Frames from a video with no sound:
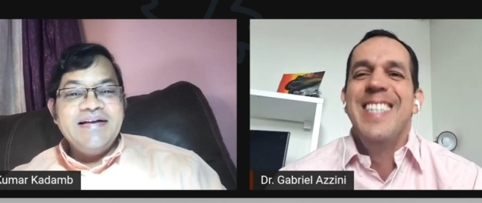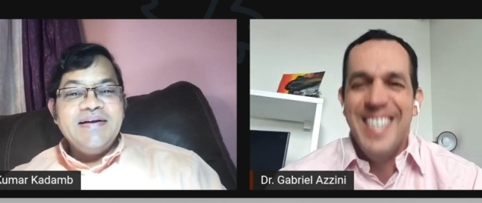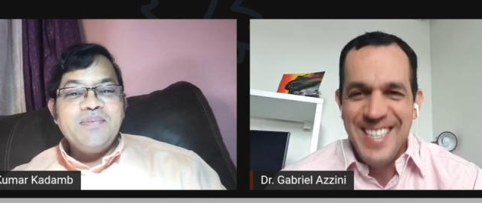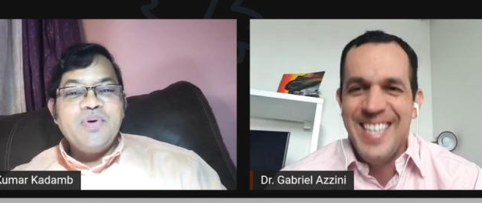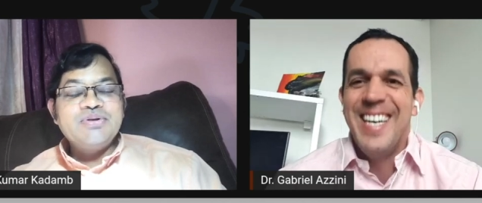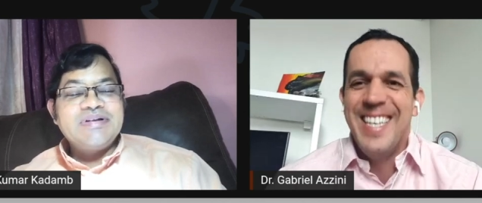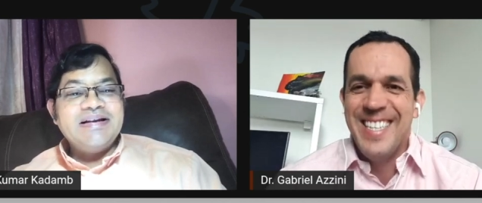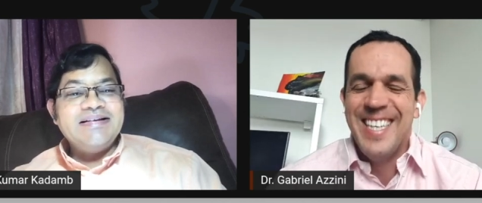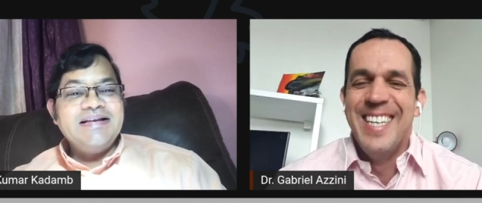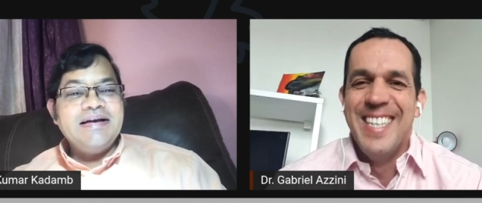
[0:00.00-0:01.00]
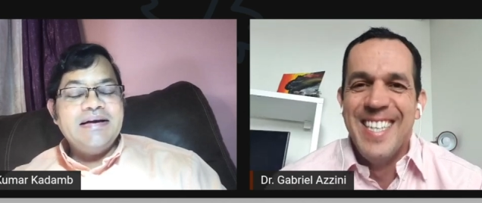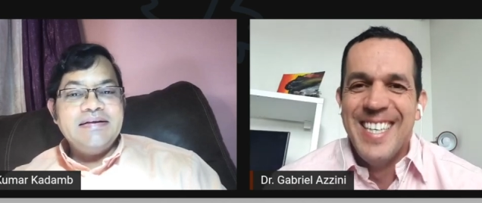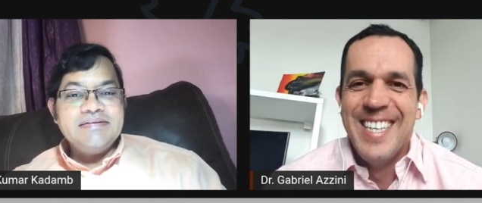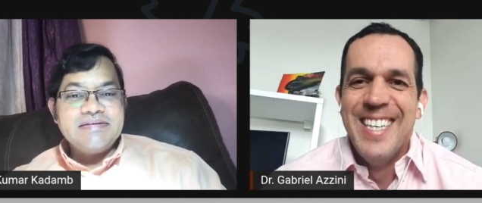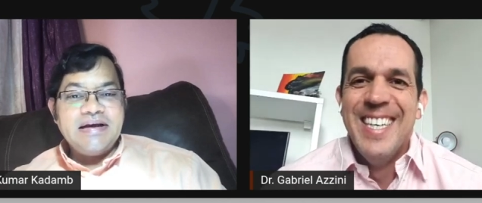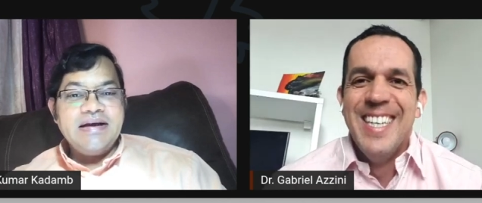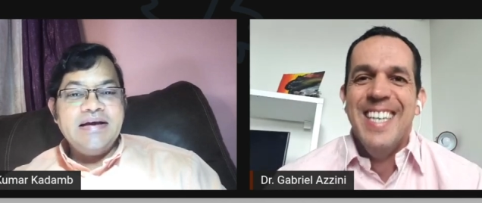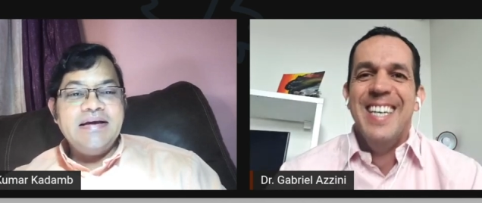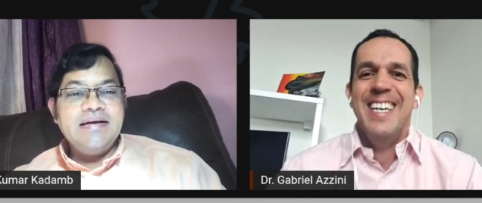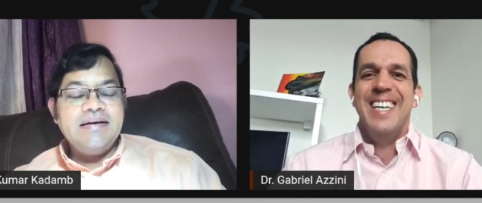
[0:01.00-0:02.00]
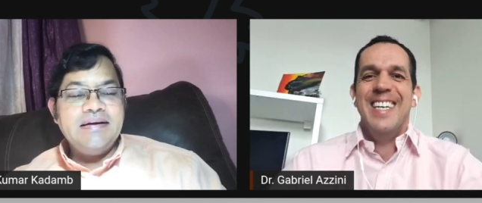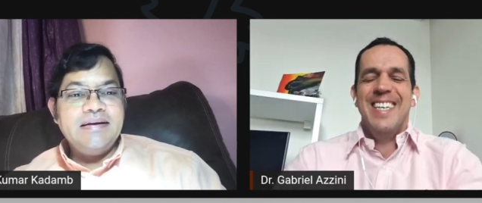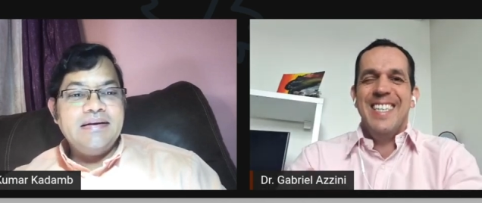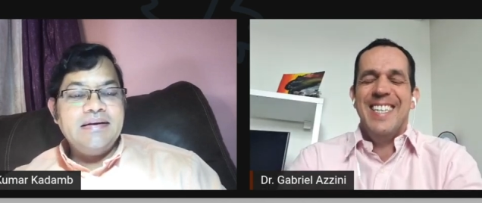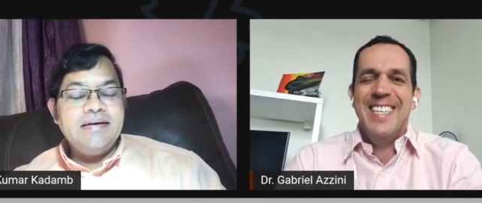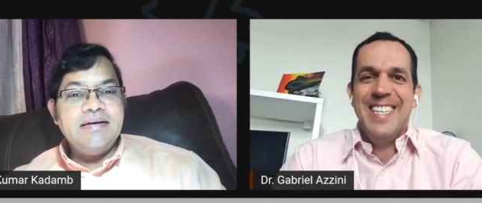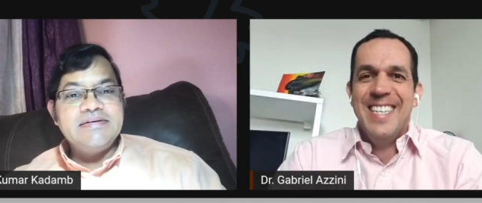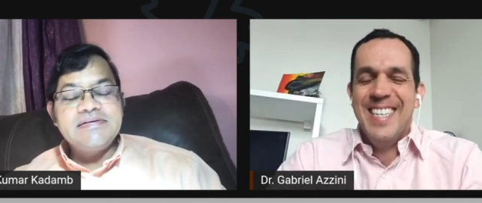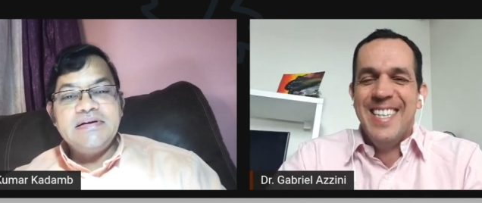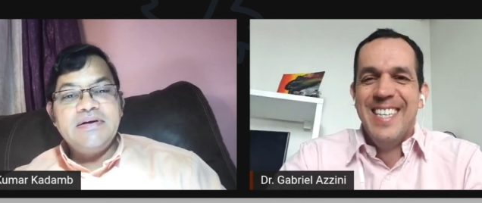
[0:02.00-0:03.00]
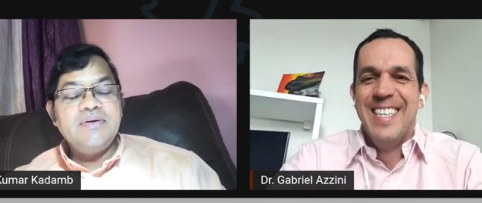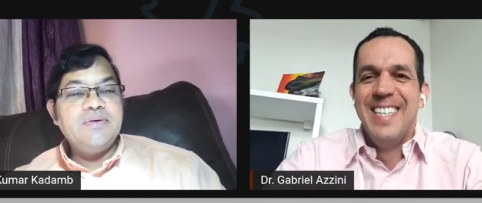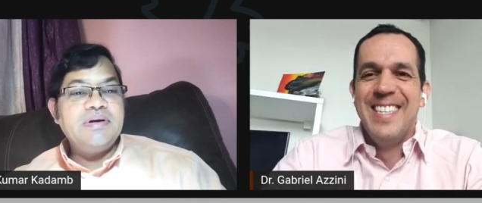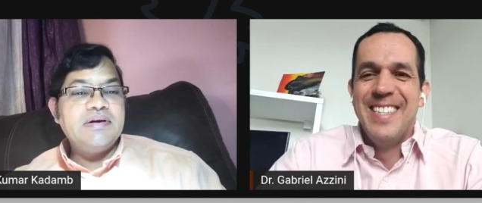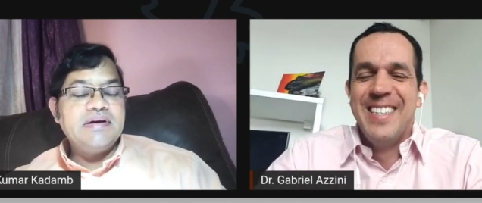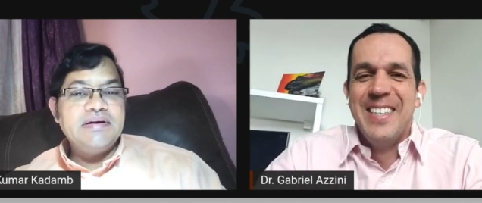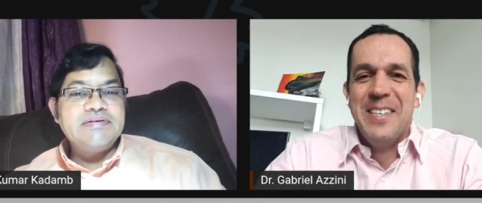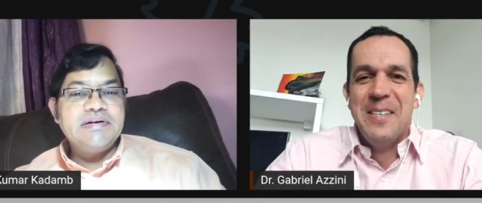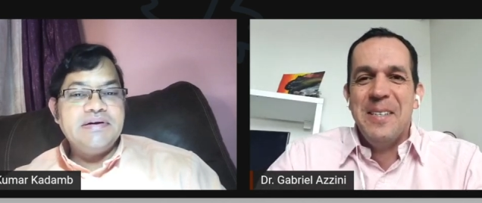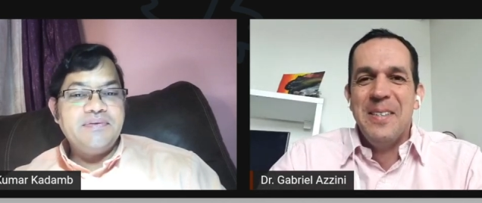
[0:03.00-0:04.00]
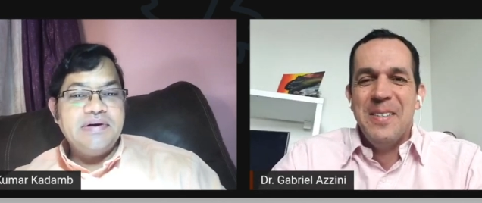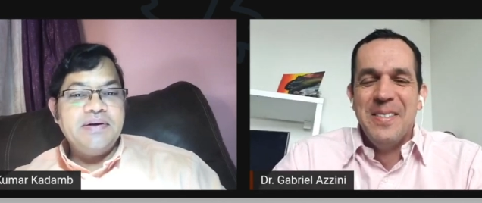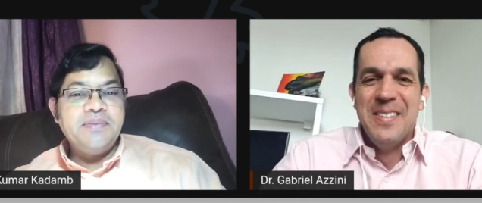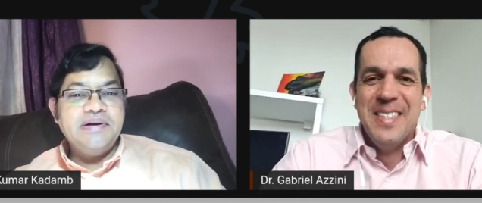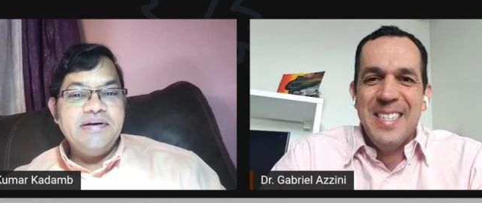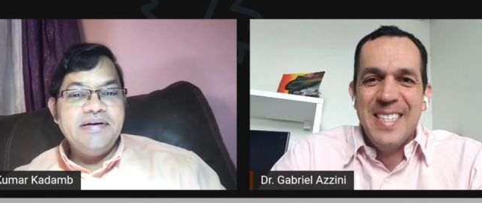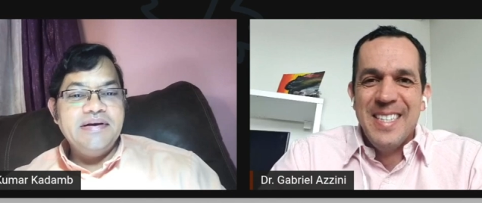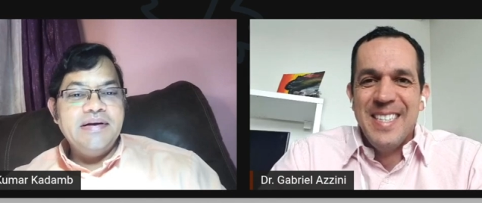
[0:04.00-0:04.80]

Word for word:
Speaker 1: yeah. They are inside and in AC, you know, air conditioned environment